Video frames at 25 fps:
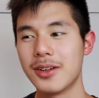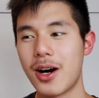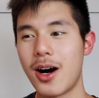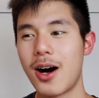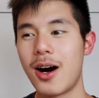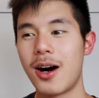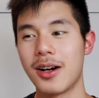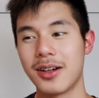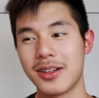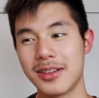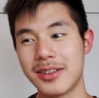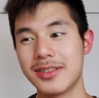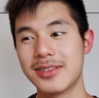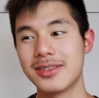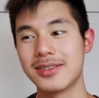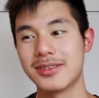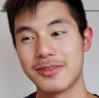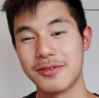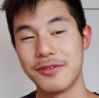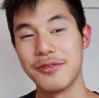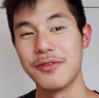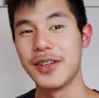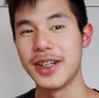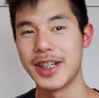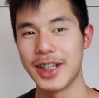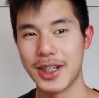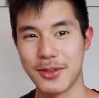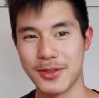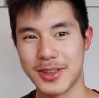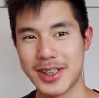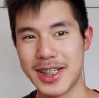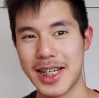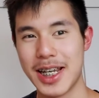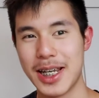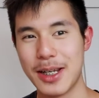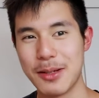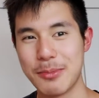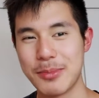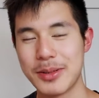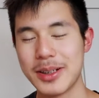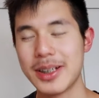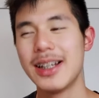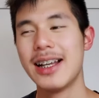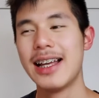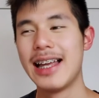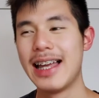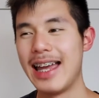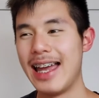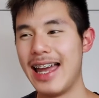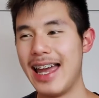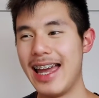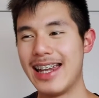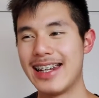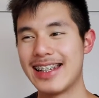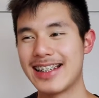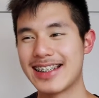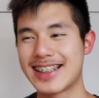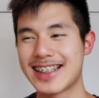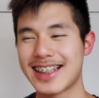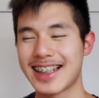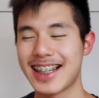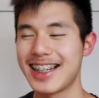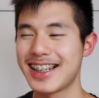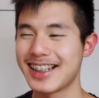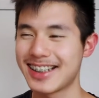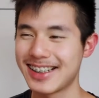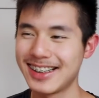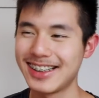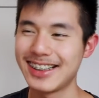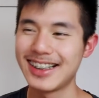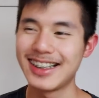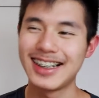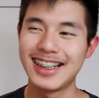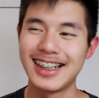on videotape. And it's like